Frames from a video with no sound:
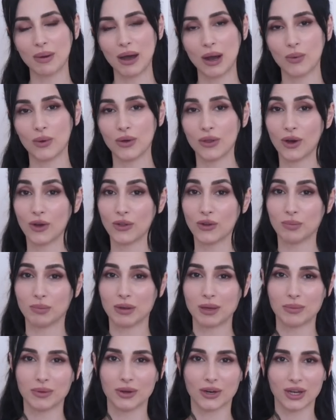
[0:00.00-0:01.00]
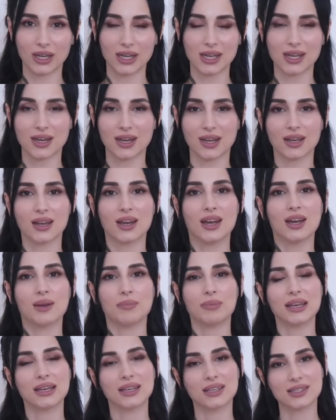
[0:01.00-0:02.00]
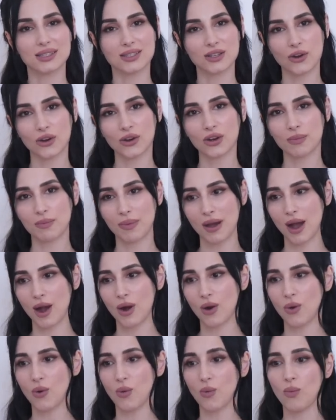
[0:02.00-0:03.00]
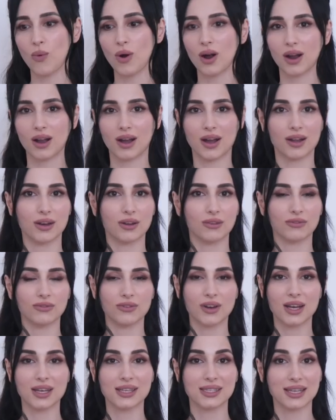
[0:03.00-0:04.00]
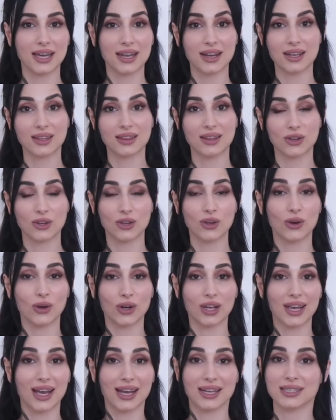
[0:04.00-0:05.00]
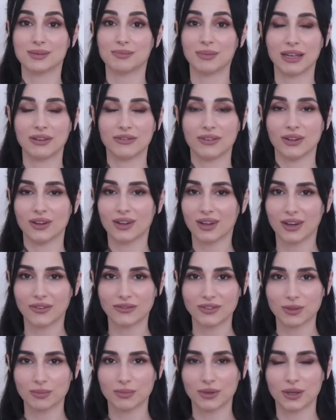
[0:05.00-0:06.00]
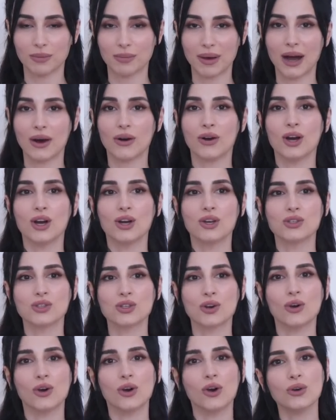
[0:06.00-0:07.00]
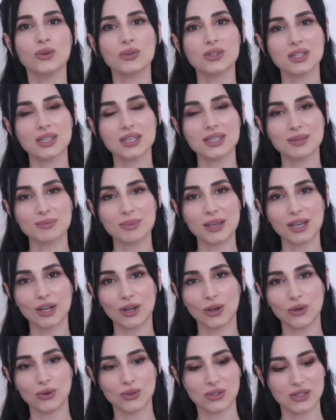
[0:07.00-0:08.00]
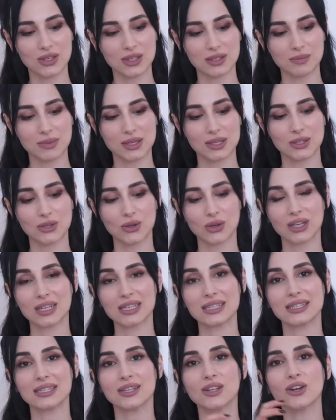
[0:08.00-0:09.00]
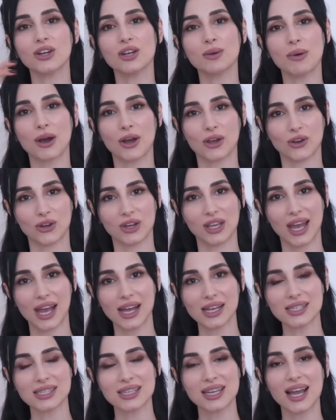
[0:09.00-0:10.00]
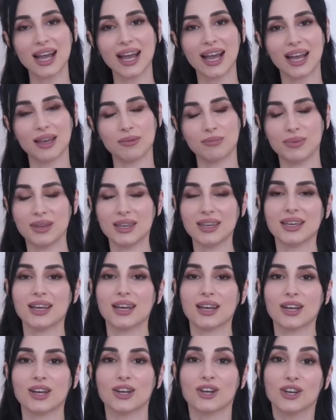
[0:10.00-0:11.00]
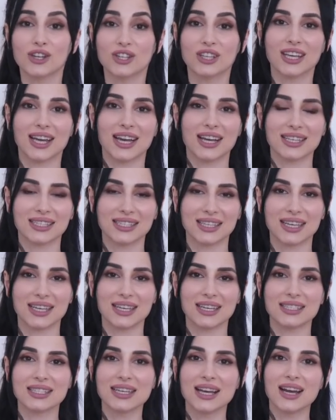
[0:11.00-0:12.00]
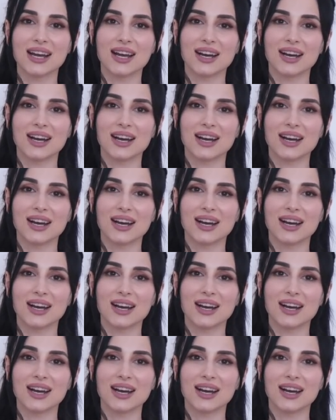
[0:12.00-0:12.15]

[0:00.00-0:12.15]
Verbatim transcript: about what other people are eating, being considerate about what kind of setting that your guests might feel comfortable about. So hostess, being a hostess means you're considerate about your guests, and being a good guest is